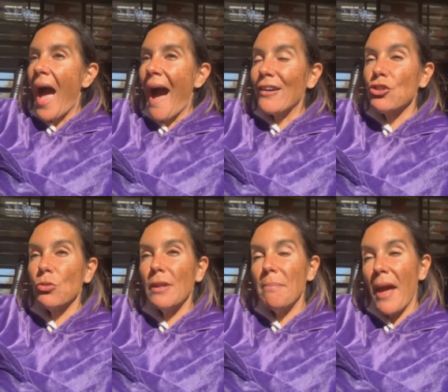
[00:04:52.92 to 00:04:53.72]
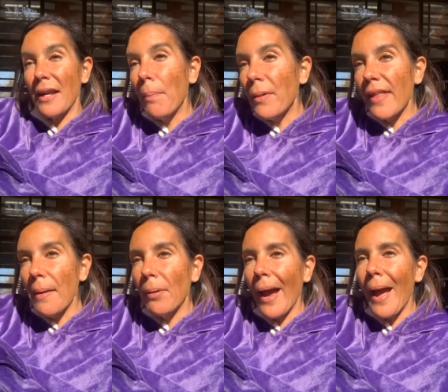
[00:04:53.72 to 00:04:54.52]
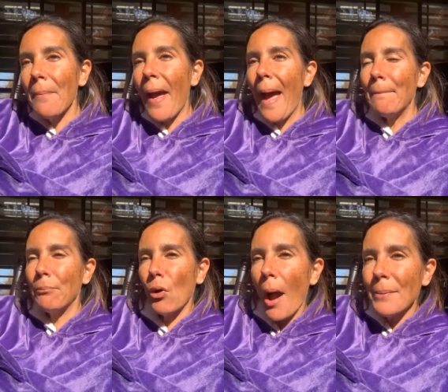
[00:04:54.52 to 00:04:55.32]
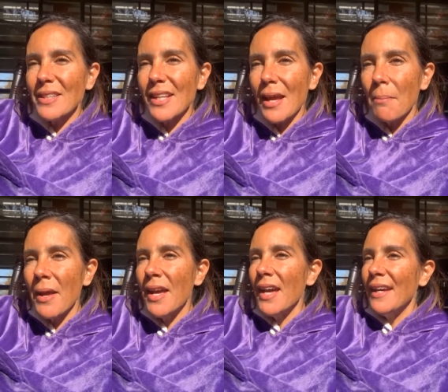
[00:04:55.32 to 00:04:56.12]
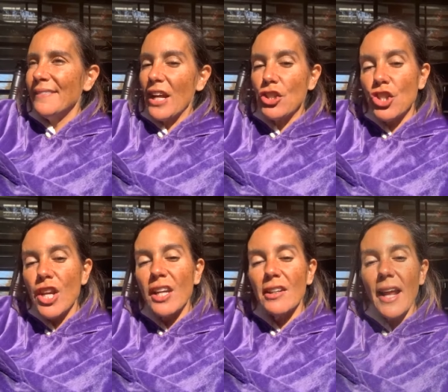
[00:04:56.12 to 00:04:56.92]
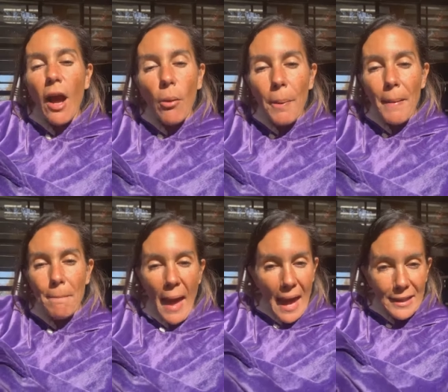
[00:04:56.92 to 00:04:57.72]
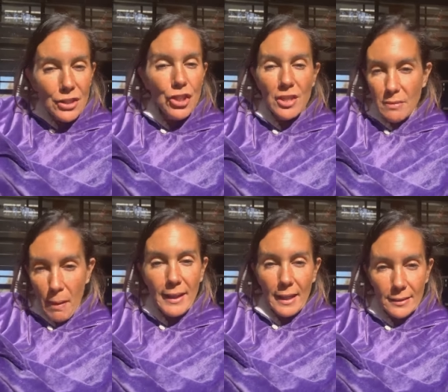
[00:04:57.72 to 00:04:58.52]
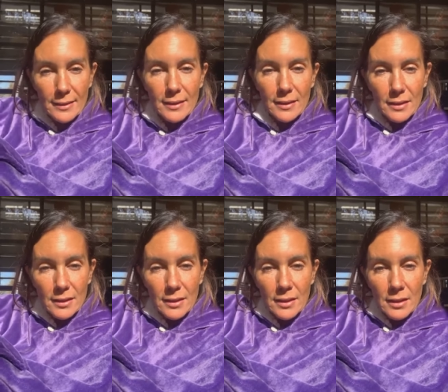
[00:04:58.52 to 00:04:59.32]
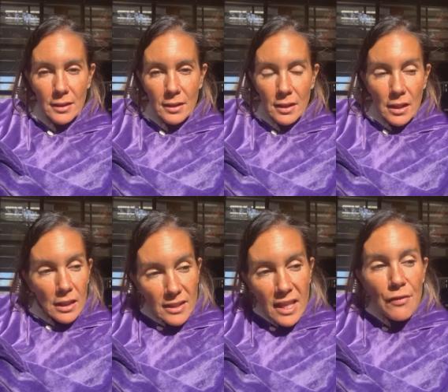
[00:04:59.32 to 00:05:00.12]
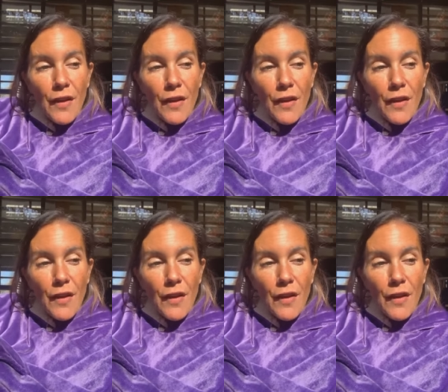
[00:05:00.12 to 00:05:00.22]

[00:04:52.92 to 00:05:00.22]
actually met up with Abraham and promised him that she could help him manage his money. because he